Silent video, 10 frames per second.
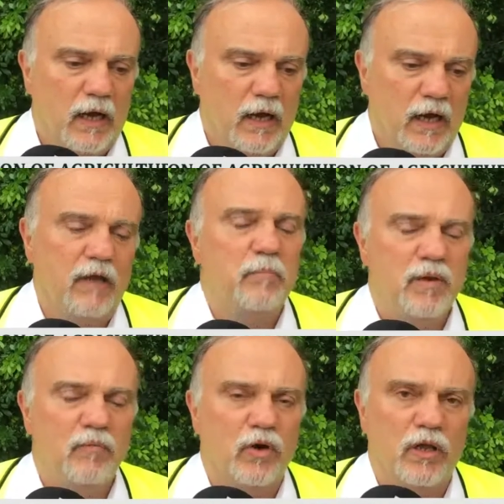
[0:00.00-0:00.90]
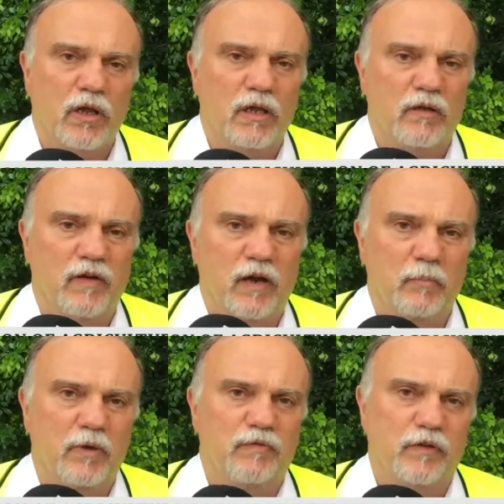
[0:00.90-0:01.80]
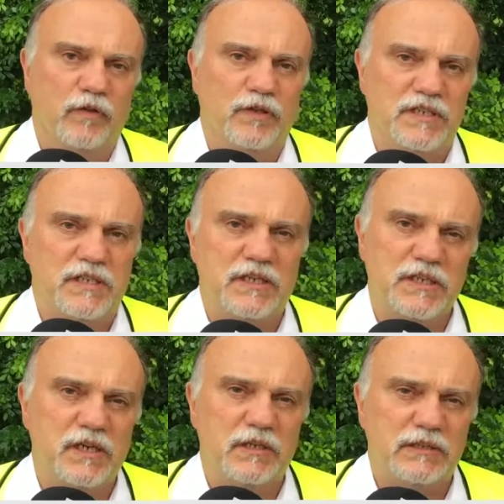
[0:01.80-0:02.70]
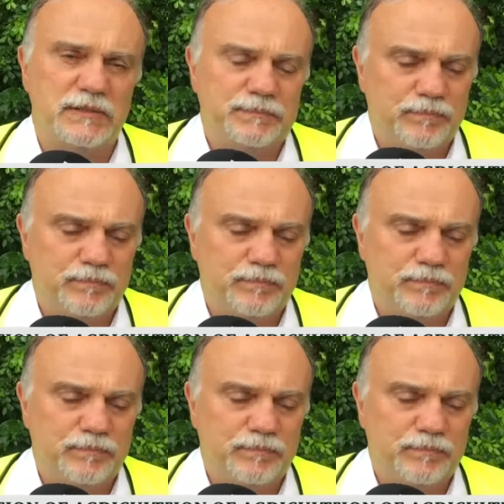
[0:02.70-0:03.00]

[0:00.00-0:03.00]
I have been working in development for 36 years,